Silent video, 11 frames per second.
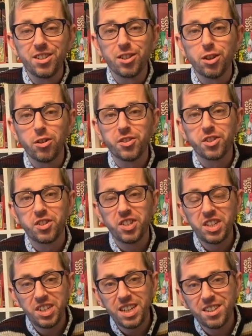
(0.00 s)
Lost
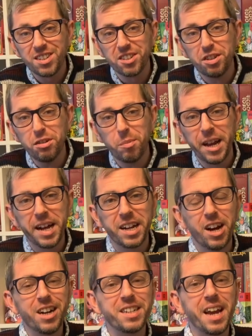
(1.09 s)
Cities, a two-player
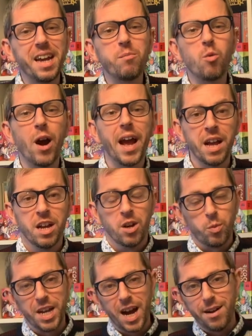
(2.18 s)
card game where
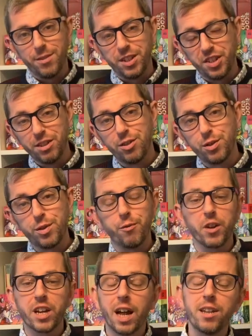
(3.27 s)
we have a series of
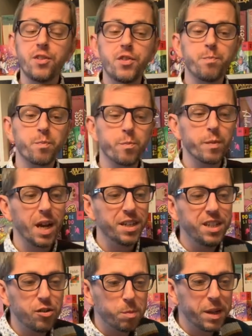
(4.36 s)
different colours, and
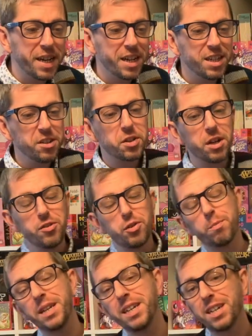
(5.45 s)
each player is going to
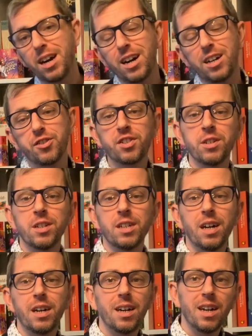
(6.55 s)
play cards
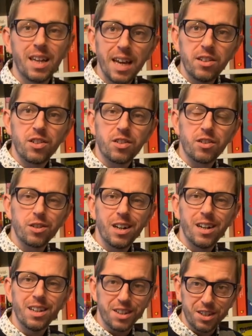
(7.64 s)
against
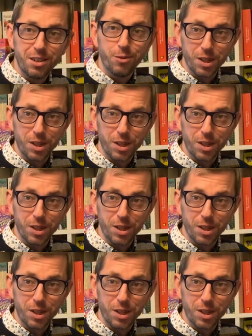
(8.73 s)
the different